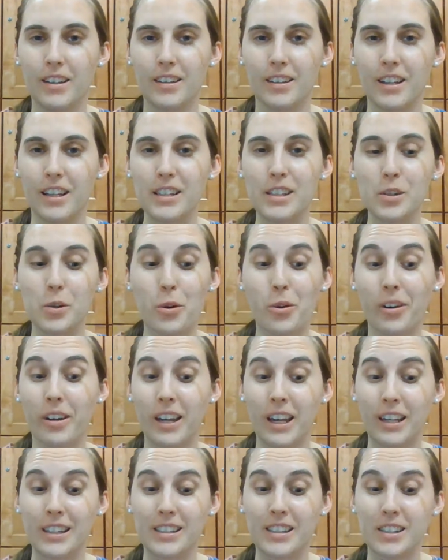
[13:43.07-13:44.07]
This court
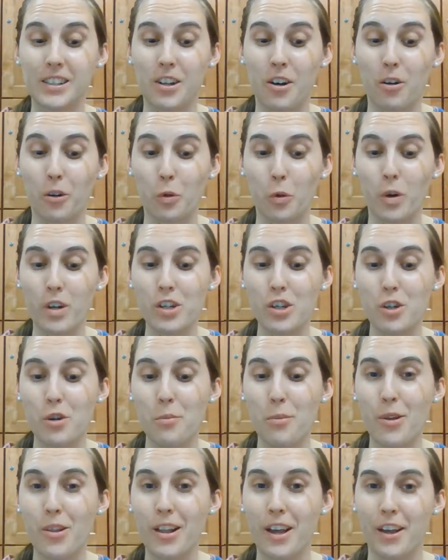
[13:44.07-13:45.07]
case is called
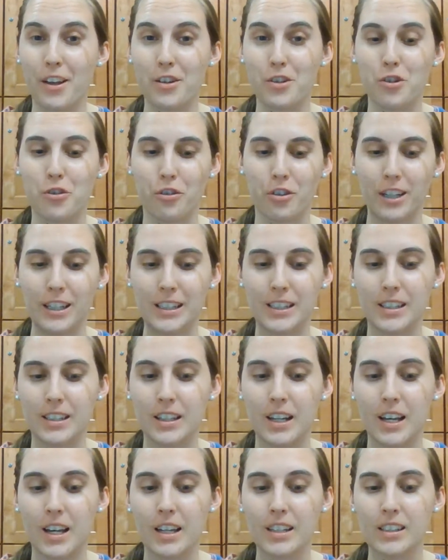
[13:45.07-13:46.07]
Questionable Injuries.
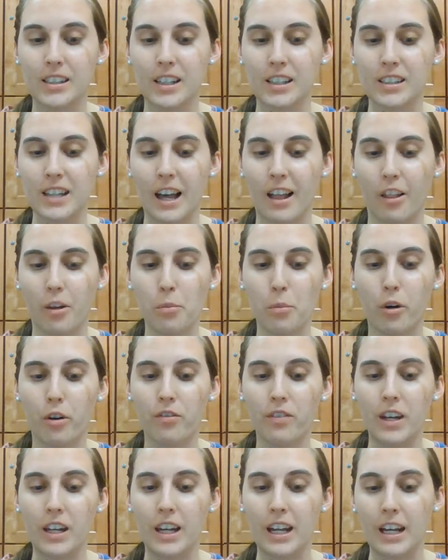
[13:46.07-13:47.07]
It says Ella
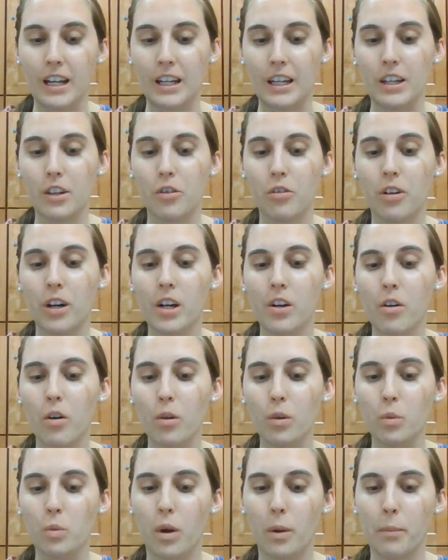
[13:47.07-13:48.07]
Murphy, an
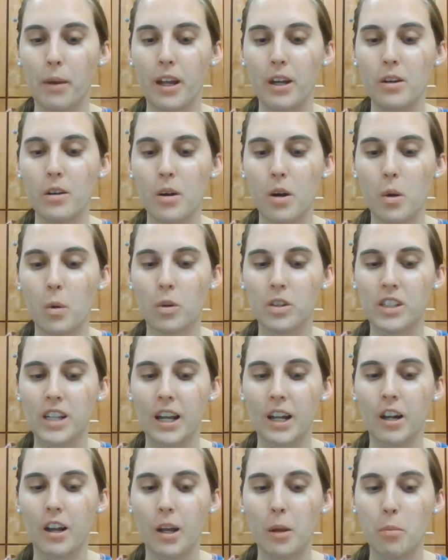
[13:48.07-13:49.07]
83-year-old woman, was
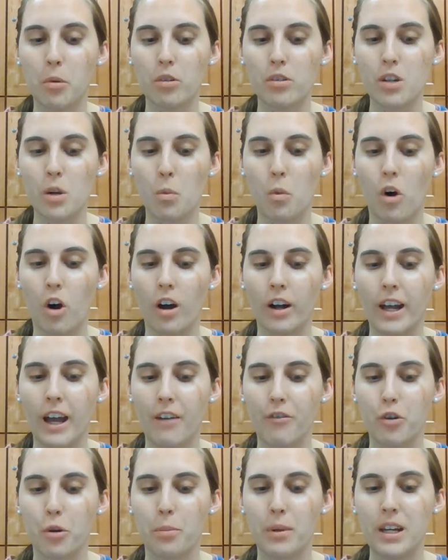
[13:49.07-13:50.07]
unable to walk
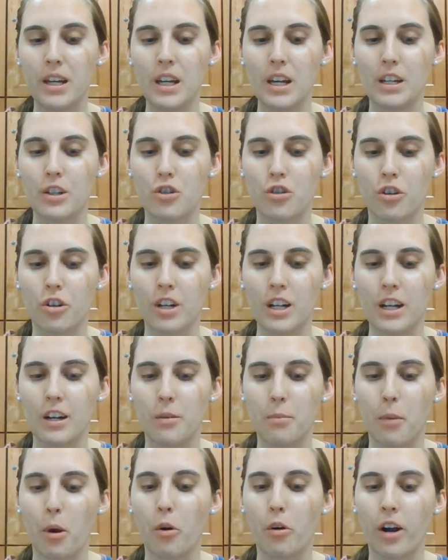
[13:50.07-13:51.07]
after being injured in a
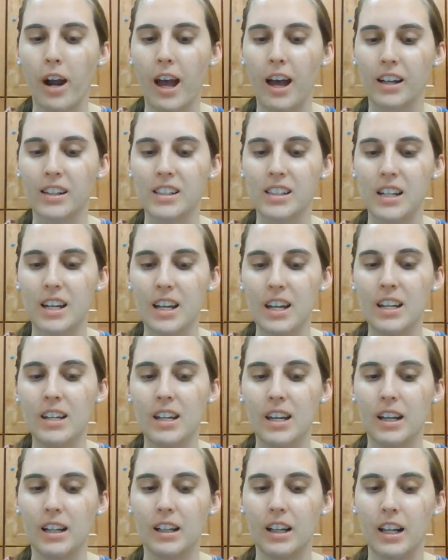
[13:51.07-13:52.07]
motor accident in
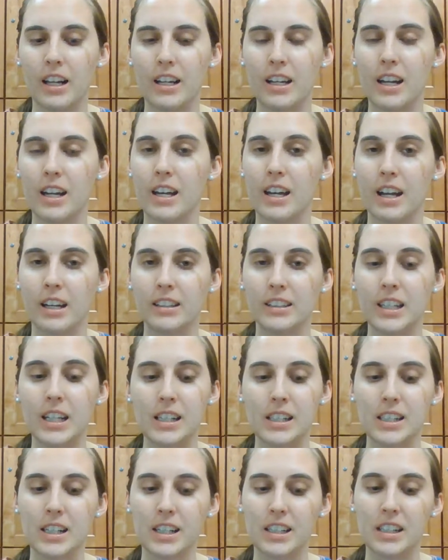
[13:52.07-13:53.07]
England in
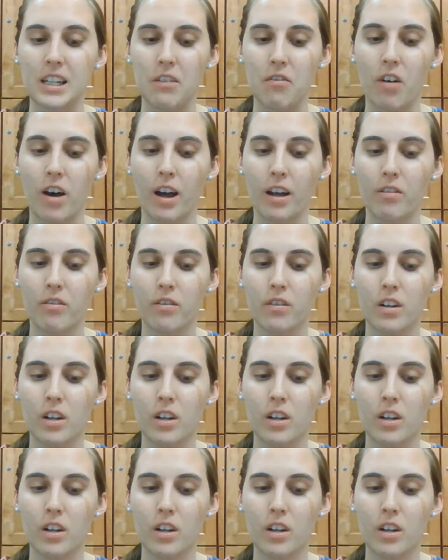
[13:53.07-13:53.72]
1965.